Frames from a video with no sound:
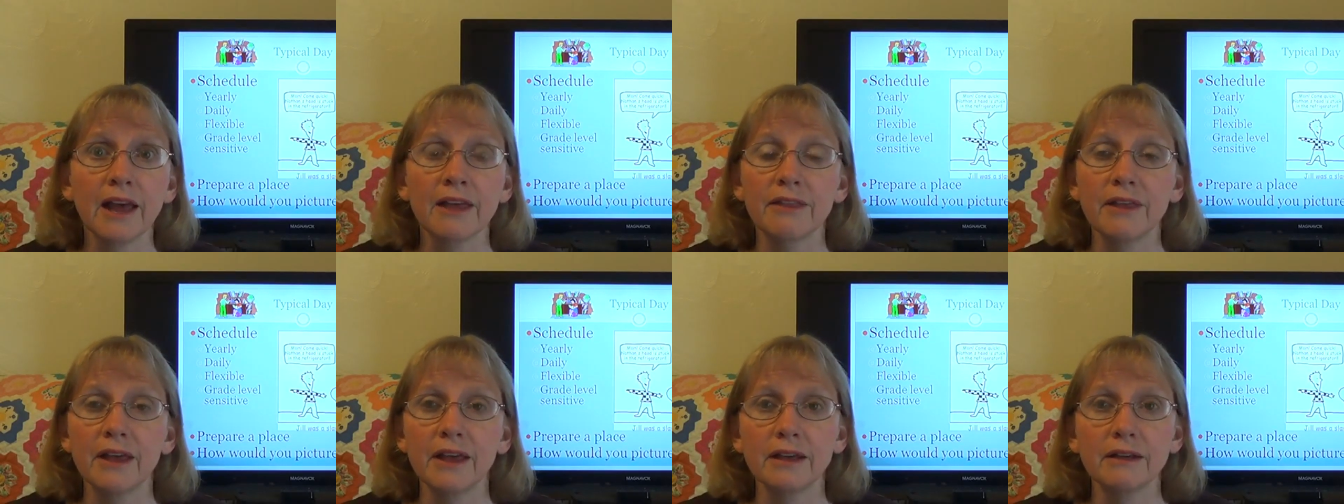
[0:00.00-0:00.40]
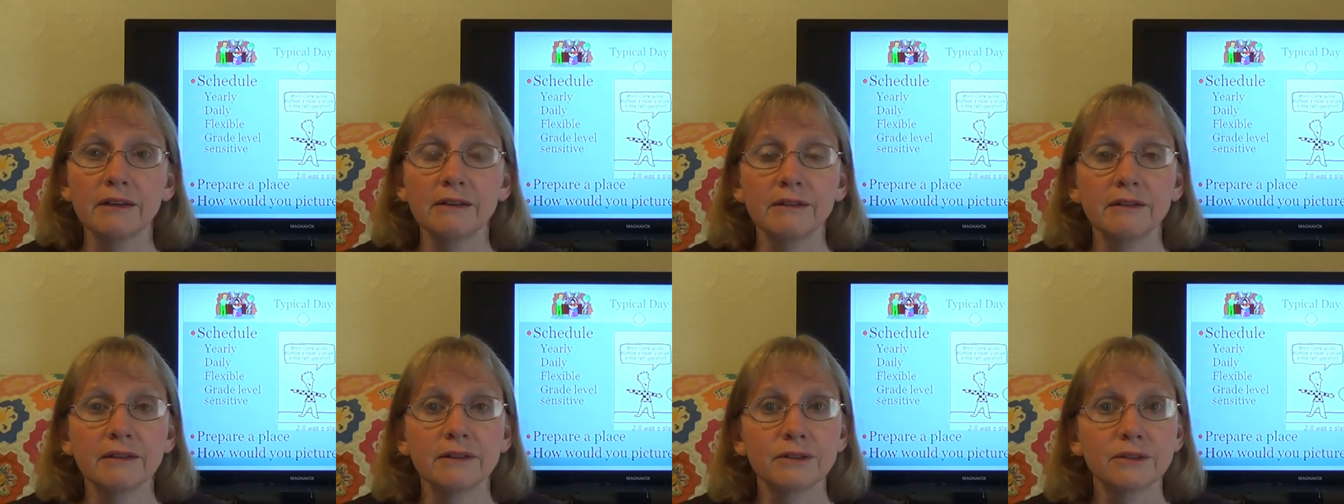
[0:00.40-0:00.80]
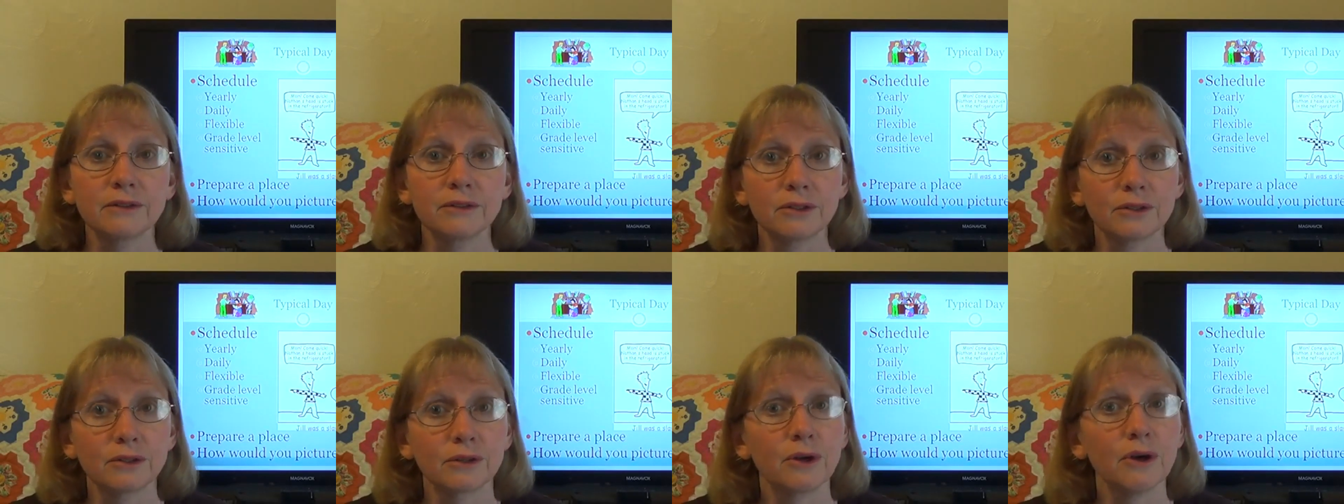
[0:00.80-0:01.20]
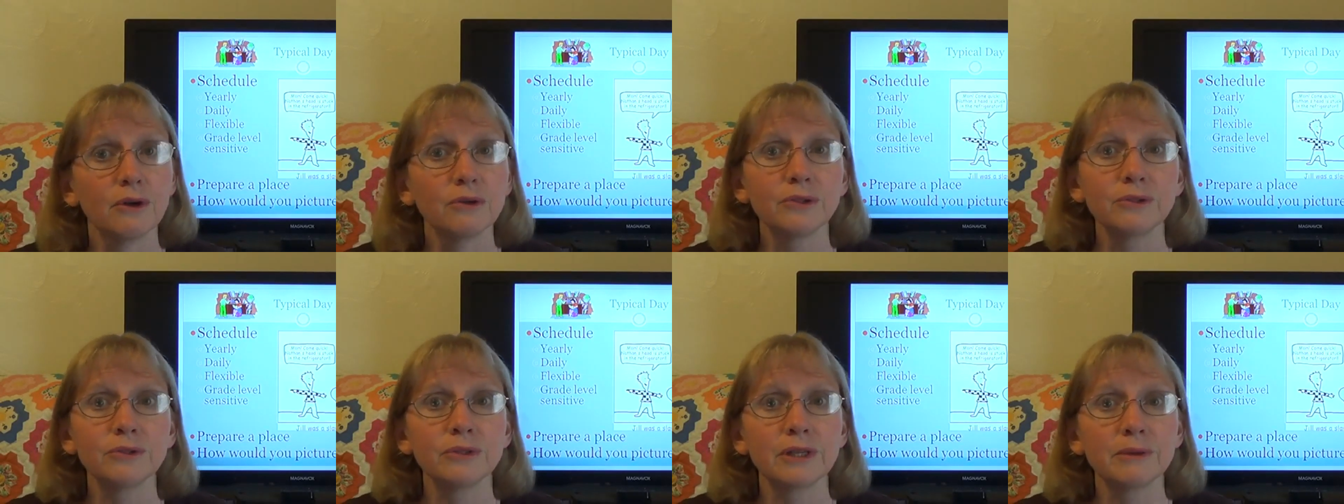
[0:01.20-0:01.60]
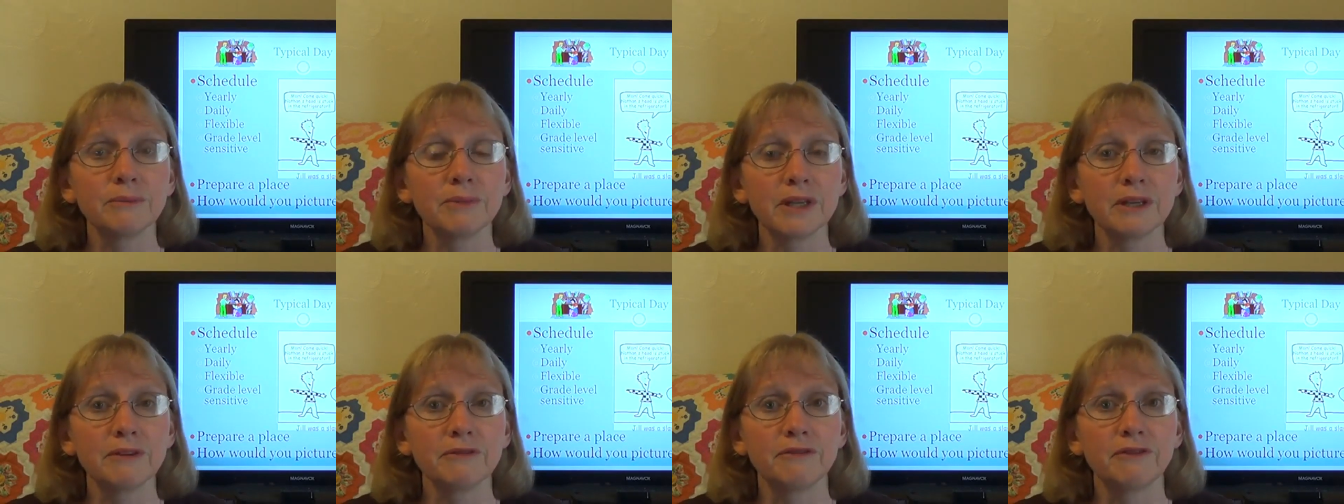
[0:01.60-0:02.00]
then go do
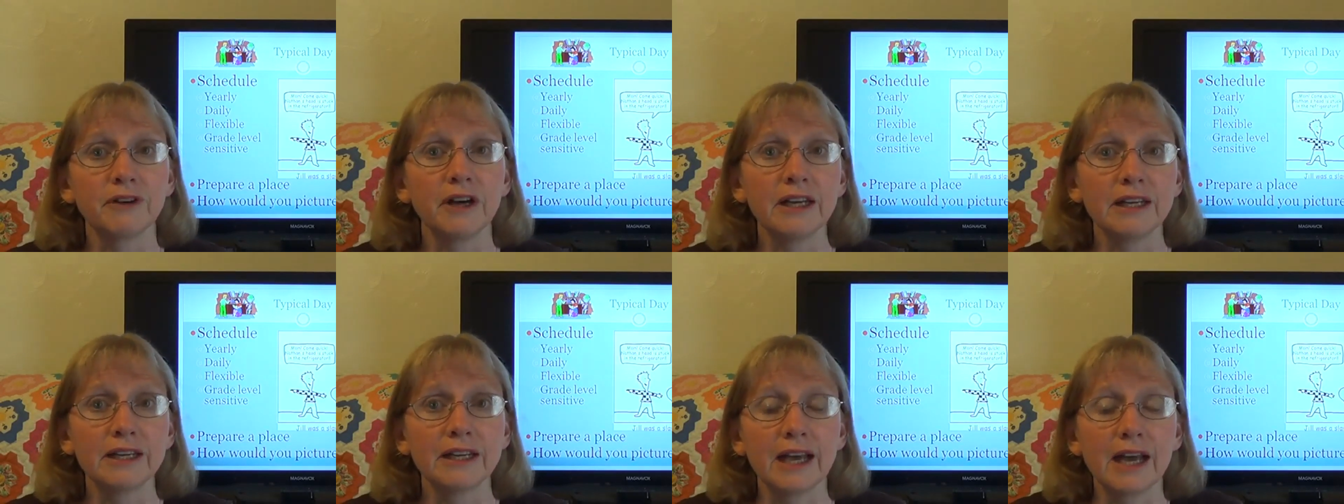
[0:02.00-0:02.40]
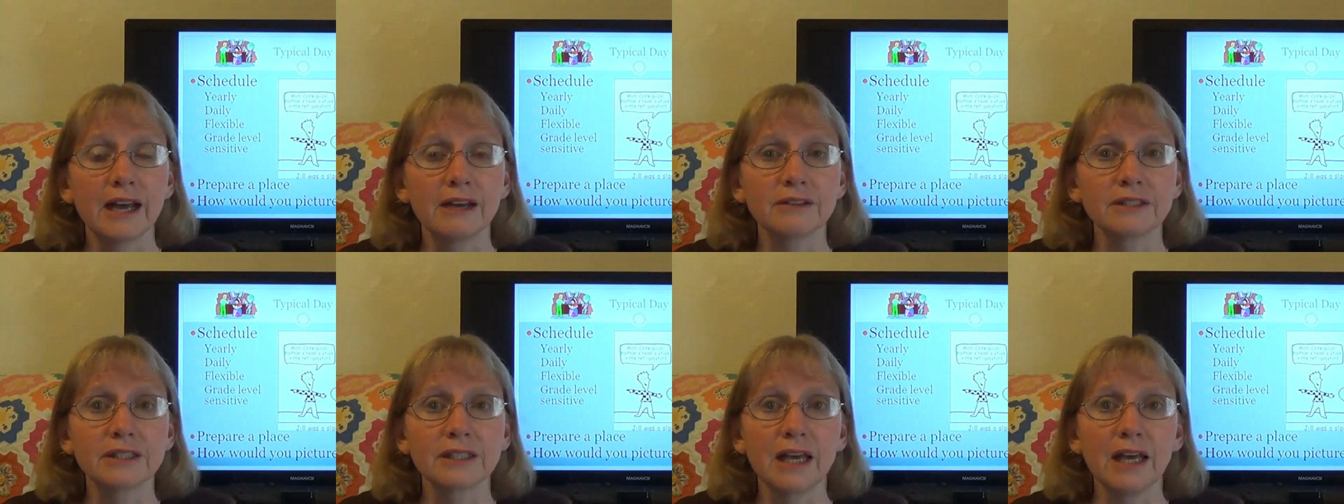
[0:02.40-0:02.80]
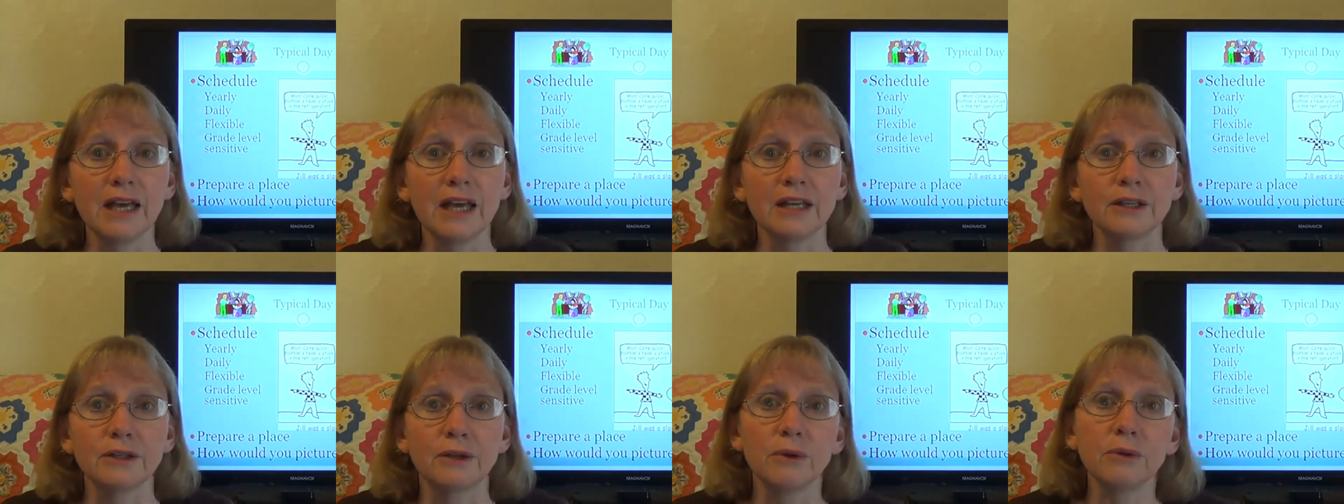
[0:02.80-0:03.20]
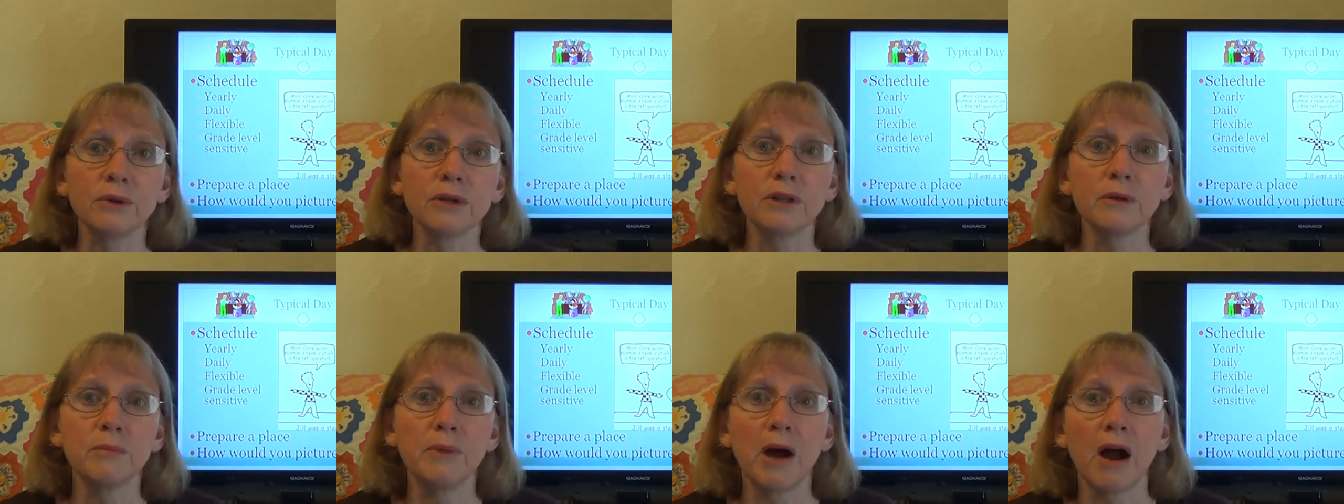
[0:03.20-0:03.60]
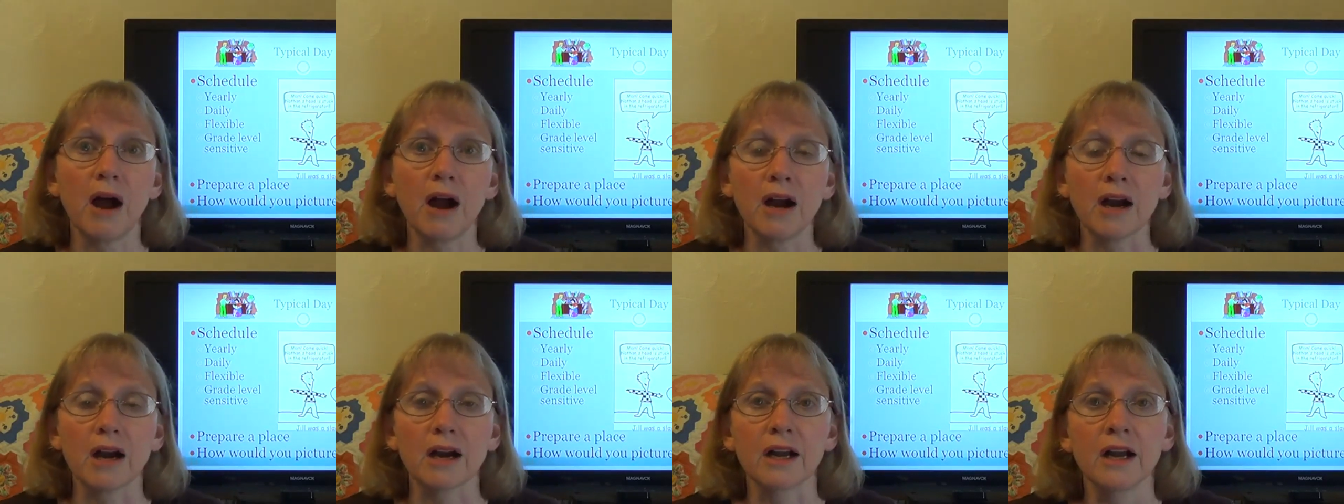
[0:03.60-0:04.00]
something fun outside. Go to the
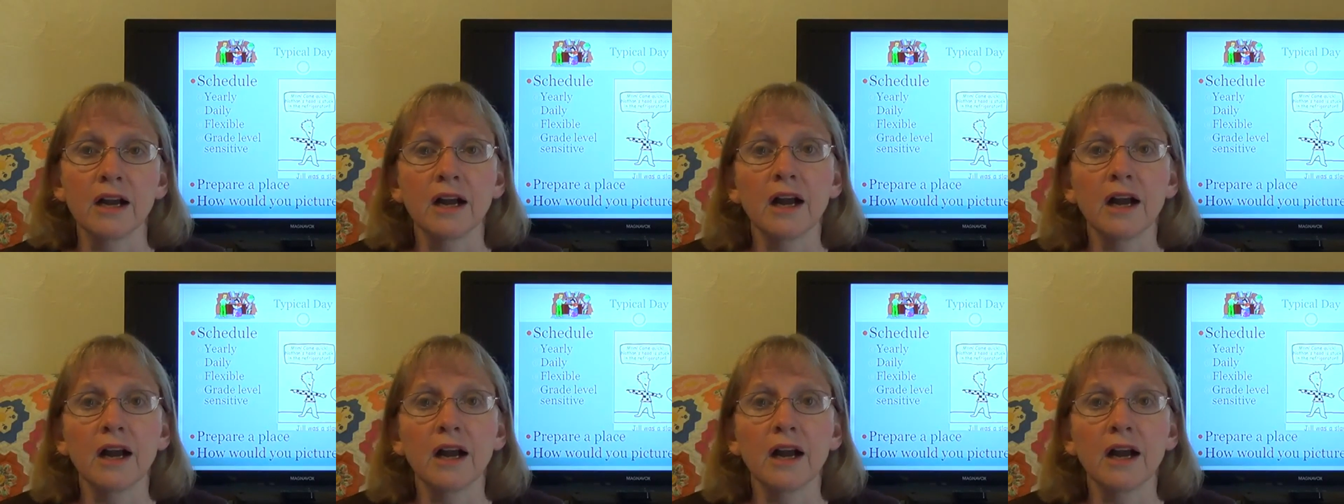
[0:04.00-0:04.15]
park.